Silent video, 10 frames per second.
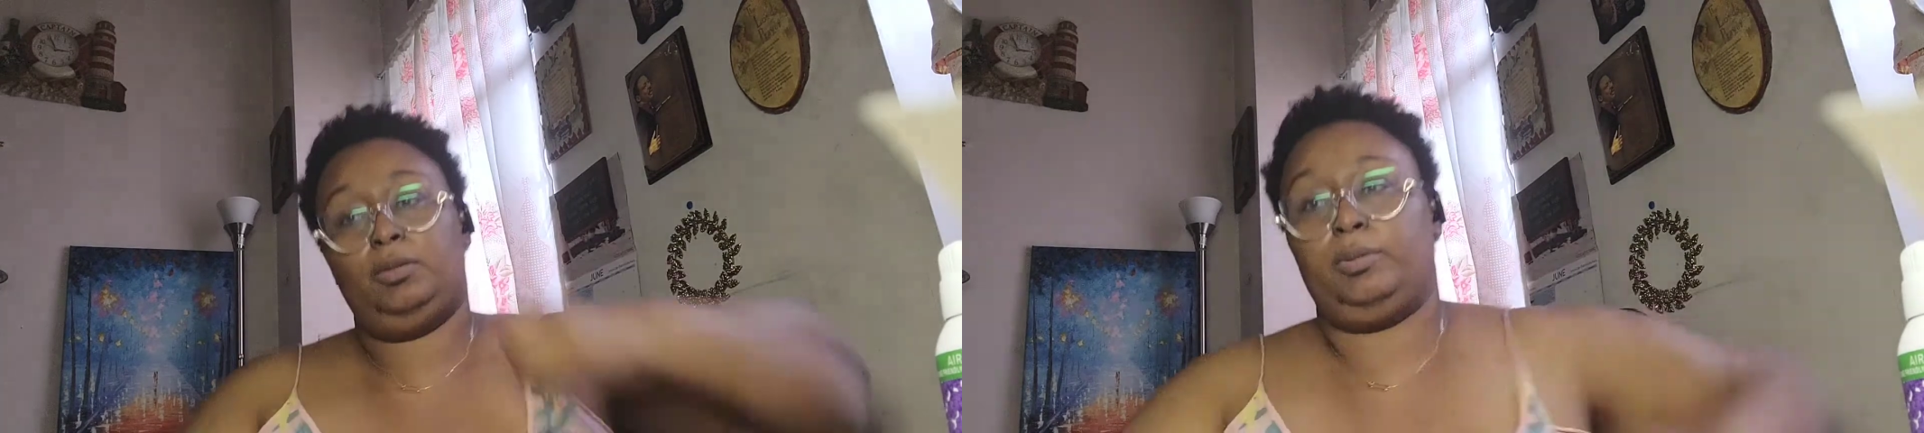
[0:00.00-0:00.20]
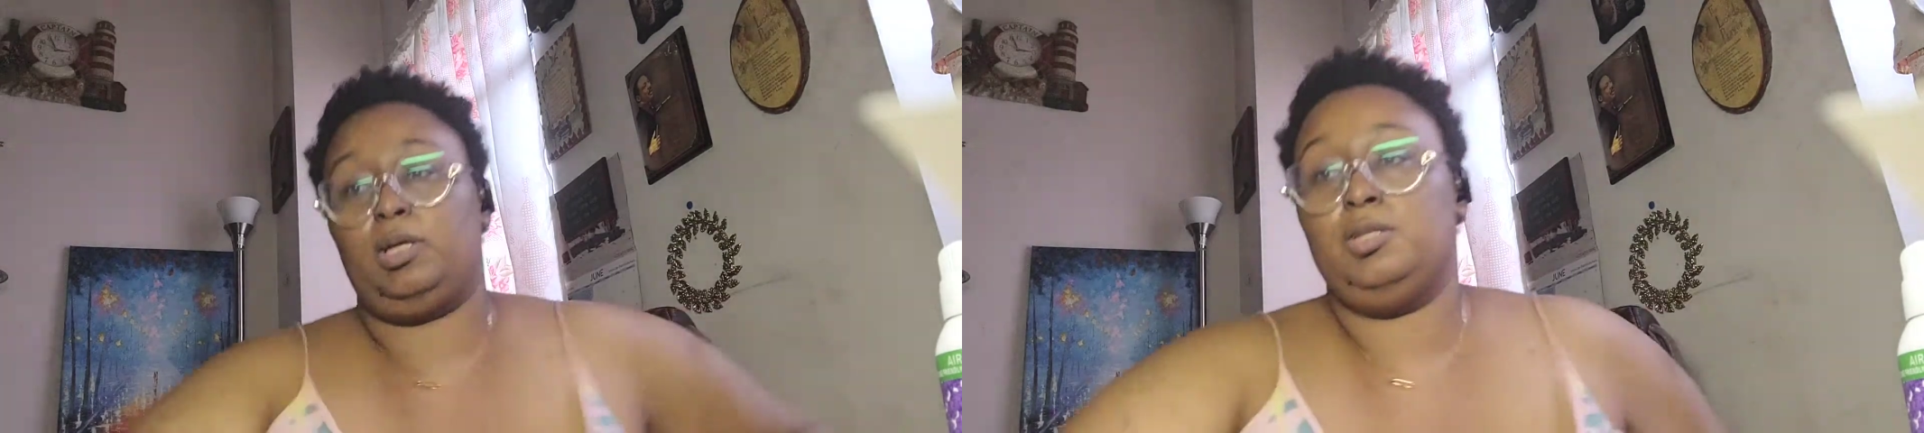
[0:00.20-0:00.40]

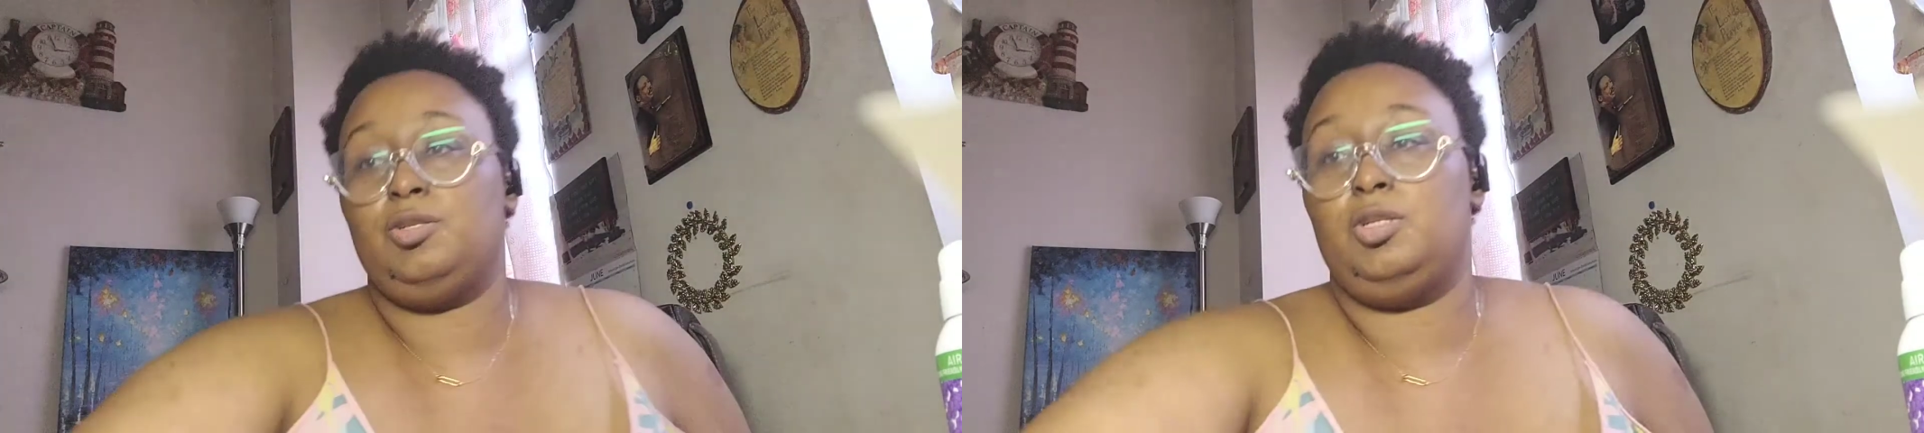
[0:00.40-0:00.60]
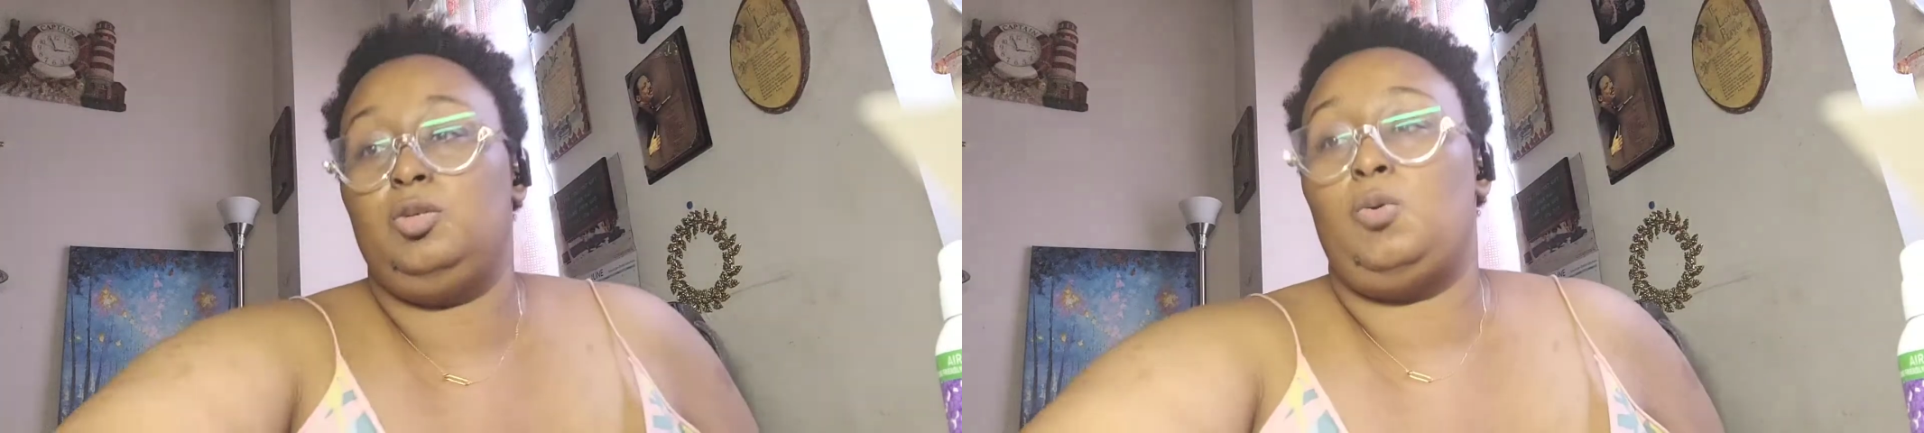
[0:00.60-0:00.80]
We're on
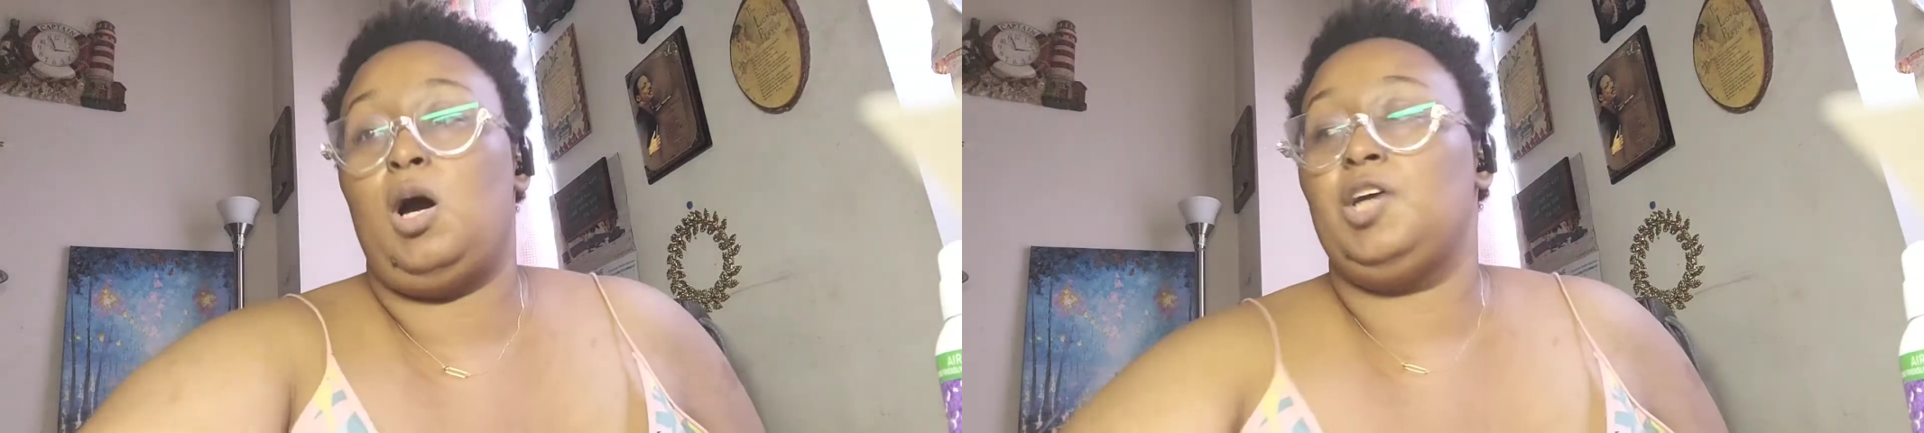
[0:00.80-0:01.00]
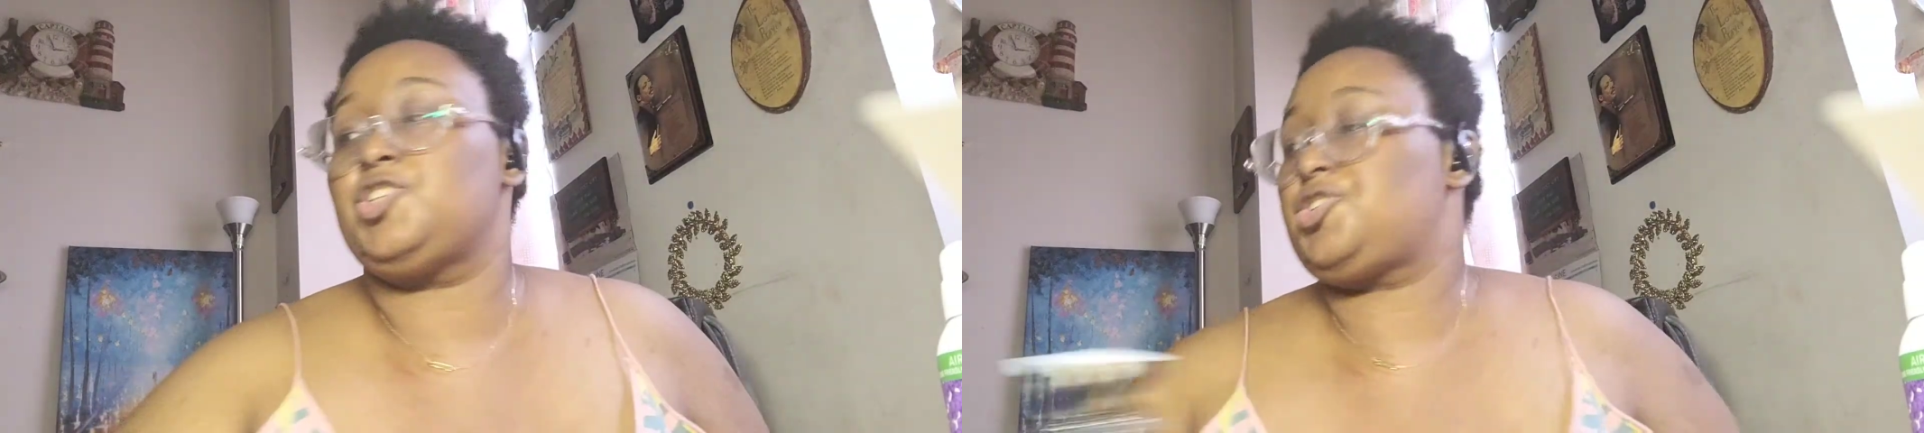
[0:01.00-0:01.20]
to a new
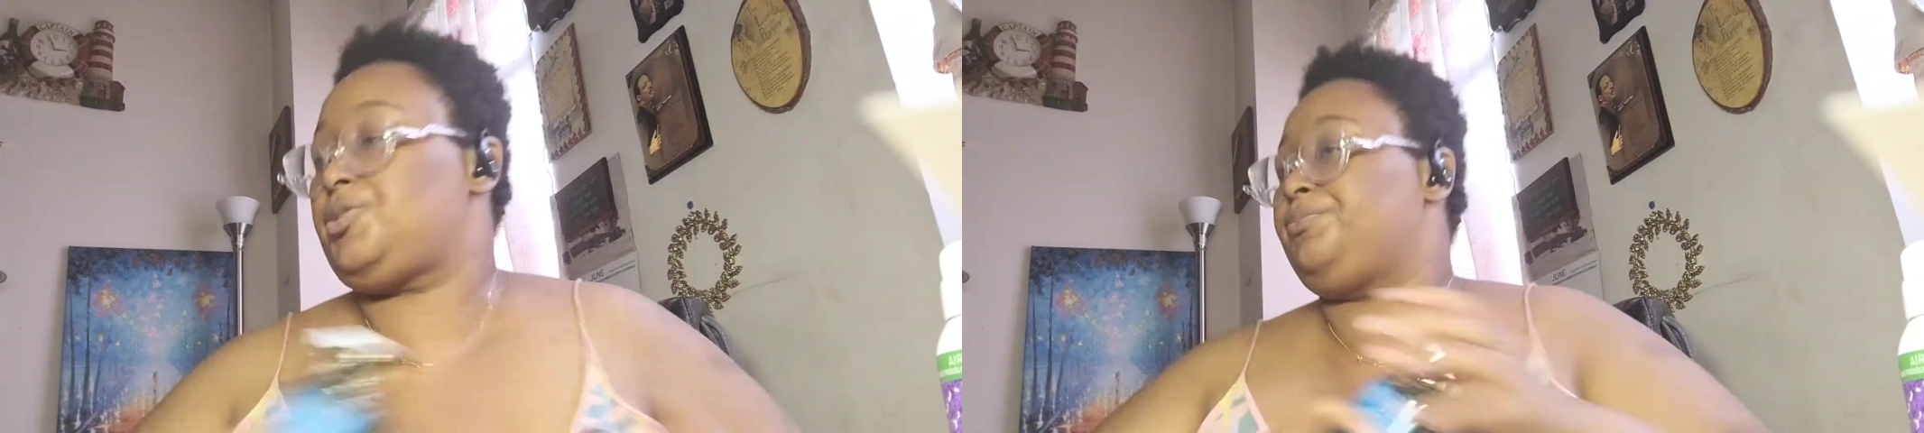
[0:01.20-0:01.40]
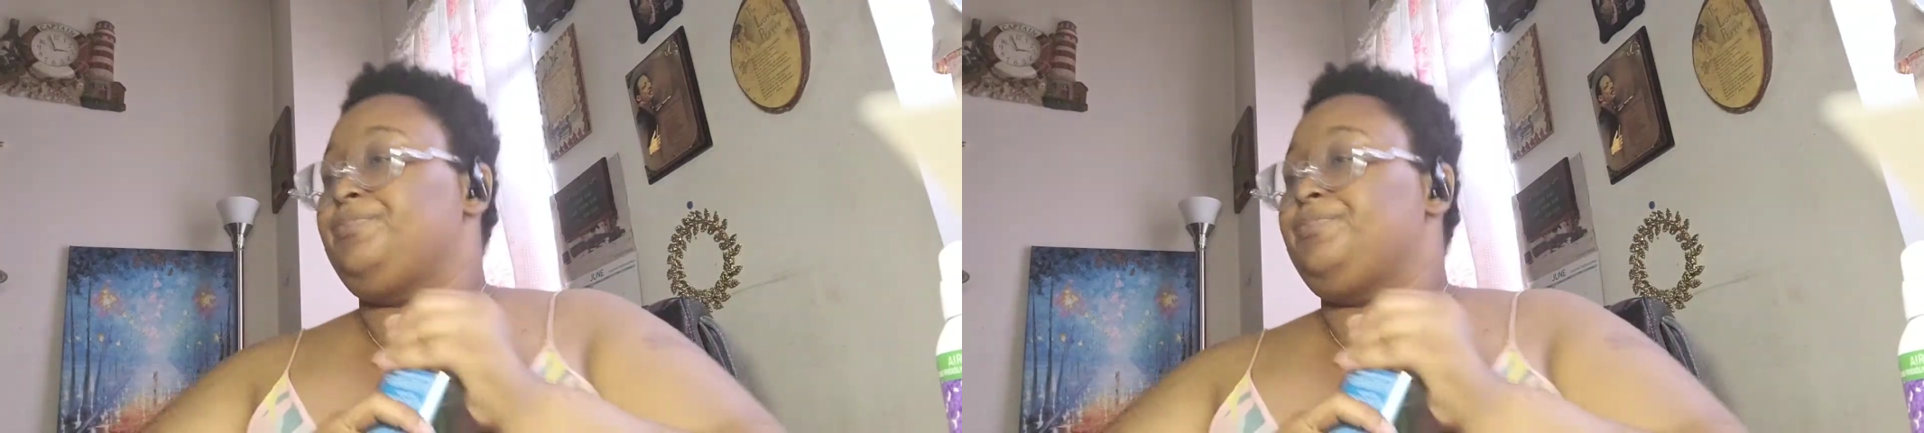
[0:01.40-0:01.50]
wash,